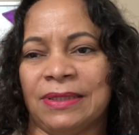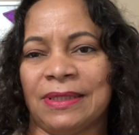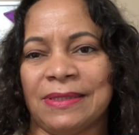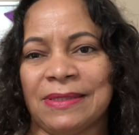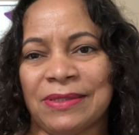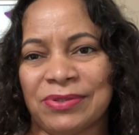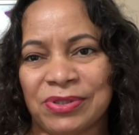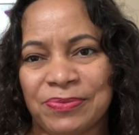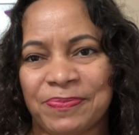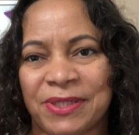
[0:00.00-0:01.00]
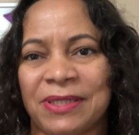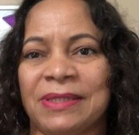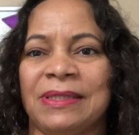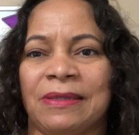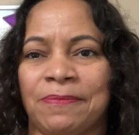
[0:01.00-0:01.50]
That sounds pretty
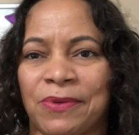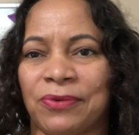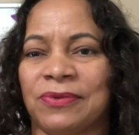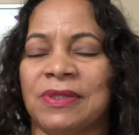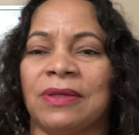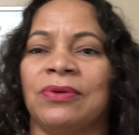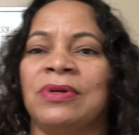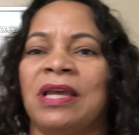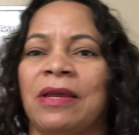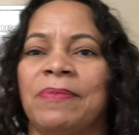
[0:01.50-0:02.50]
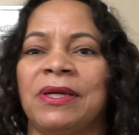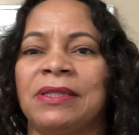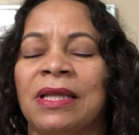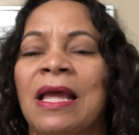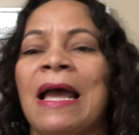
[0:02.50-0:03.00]
simple. Okay,
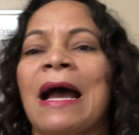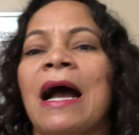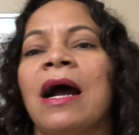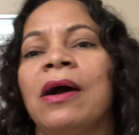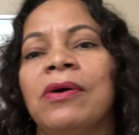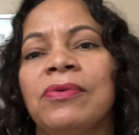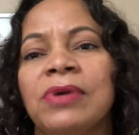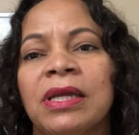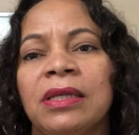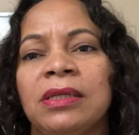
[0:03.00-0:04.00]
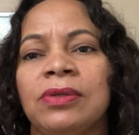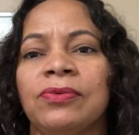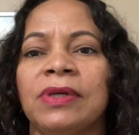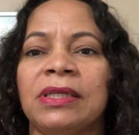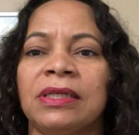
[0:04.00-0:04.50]
but how can
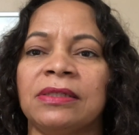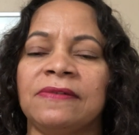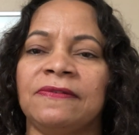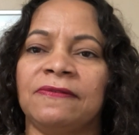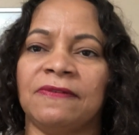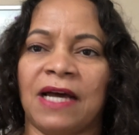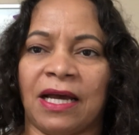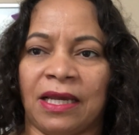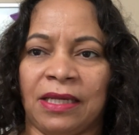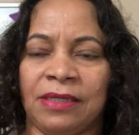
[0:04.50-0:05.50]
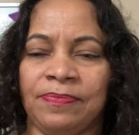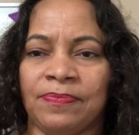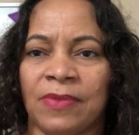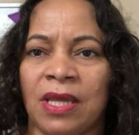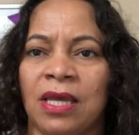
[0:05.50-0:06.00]
you identify
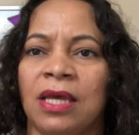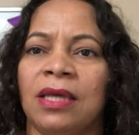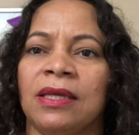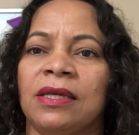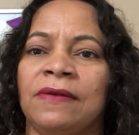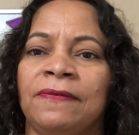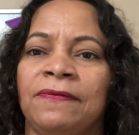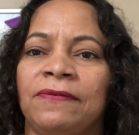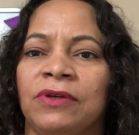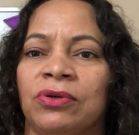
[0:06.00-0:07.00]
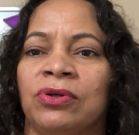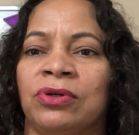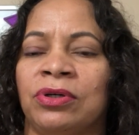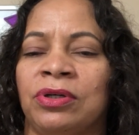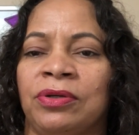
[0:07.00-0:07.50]
if
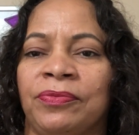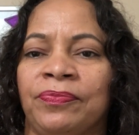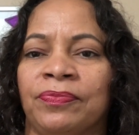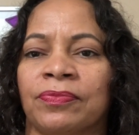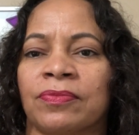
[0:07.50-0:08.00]
your